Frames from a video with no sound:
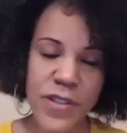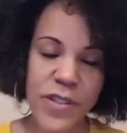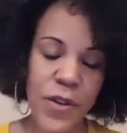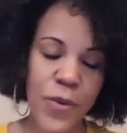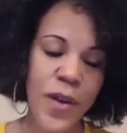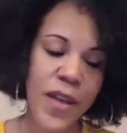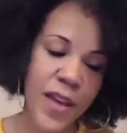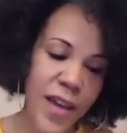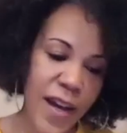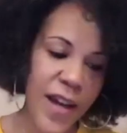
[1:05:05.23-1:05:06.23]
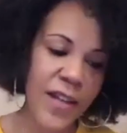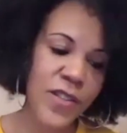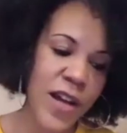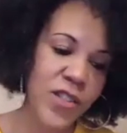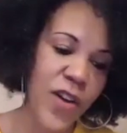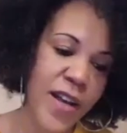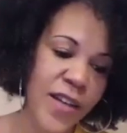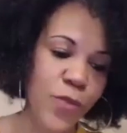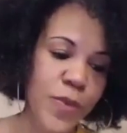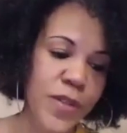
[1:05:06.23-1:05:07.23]
So, I, I try to
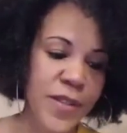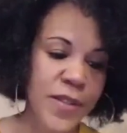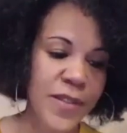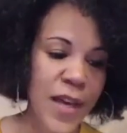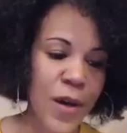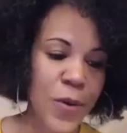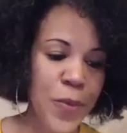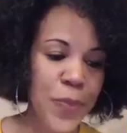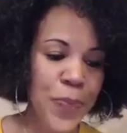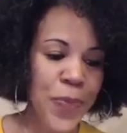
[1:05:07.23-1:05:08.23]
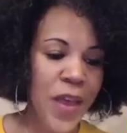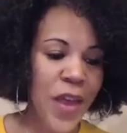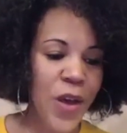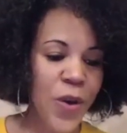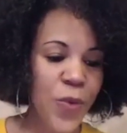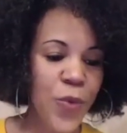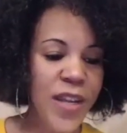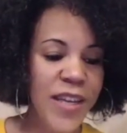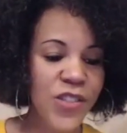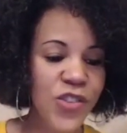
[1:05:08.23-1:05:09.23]
help the sisters out. What
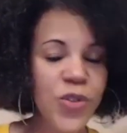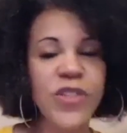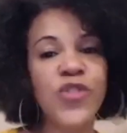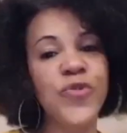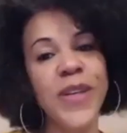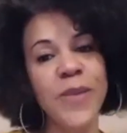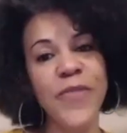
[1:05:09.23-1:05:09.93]
is your dream